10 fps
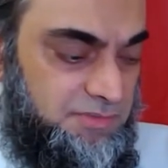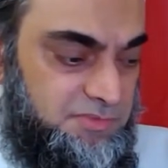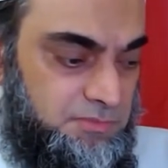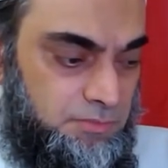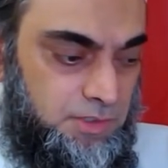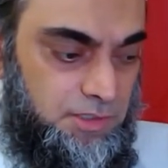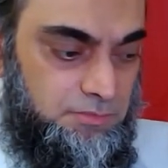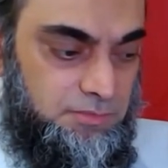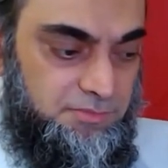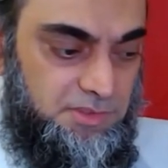this
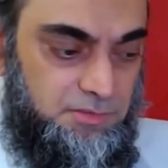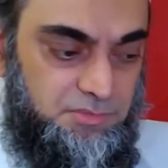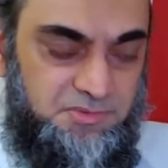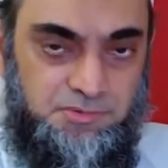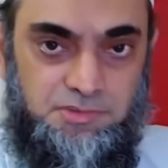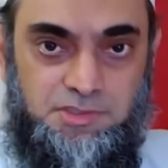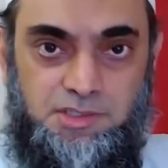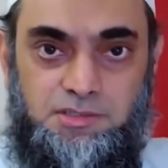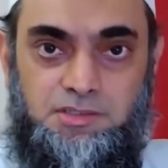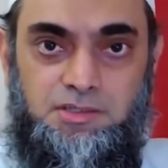problem in our
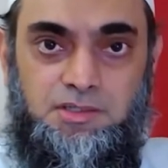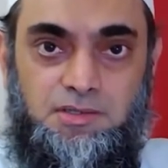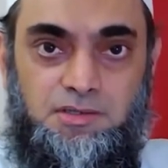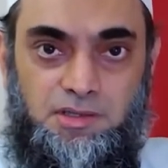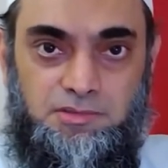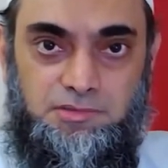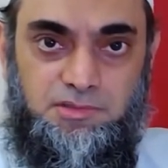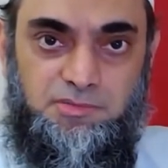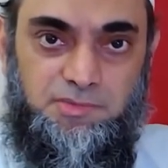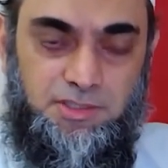society,
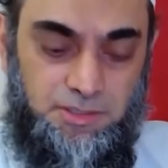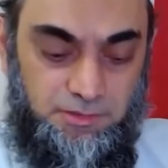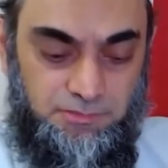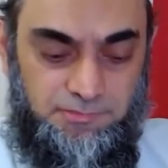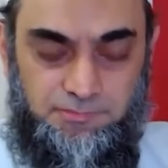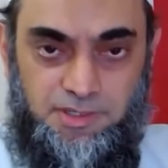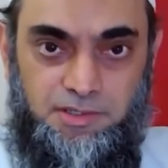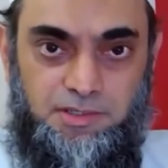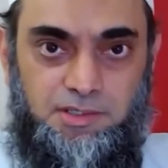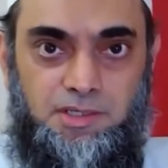and it's being
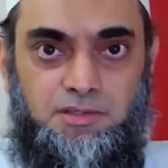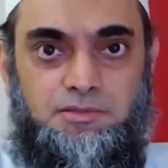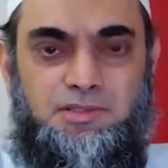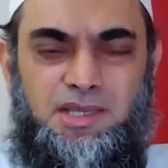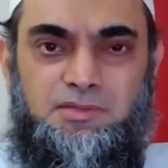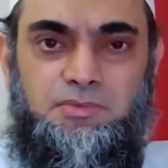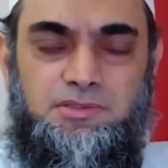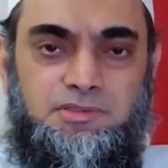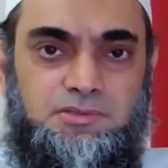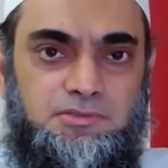spreading and has
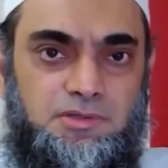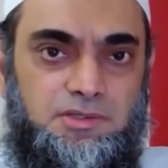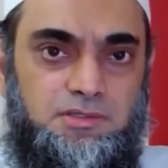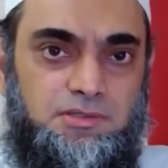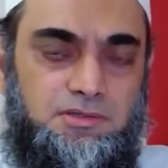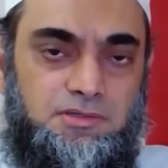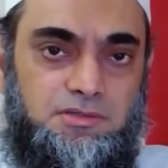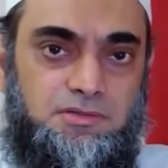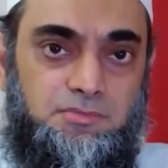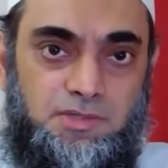been destroying
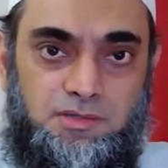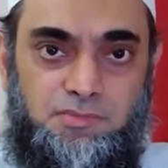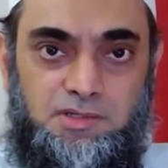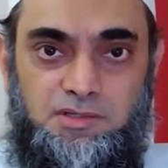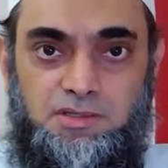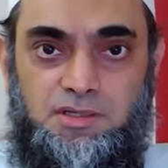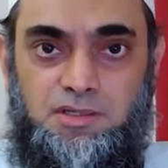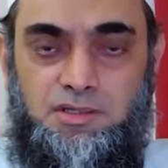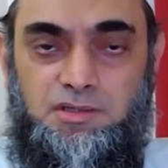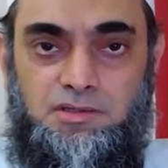many
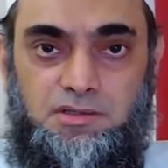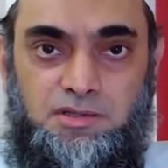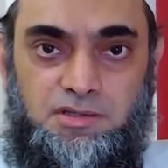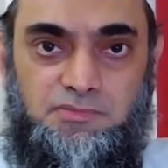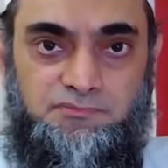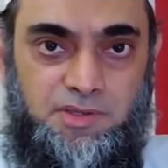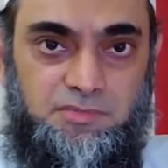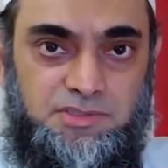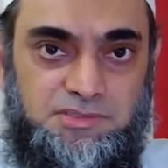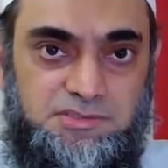
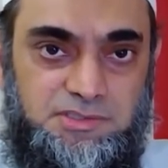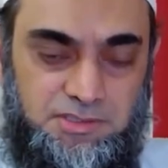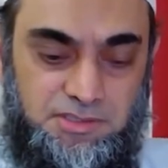families.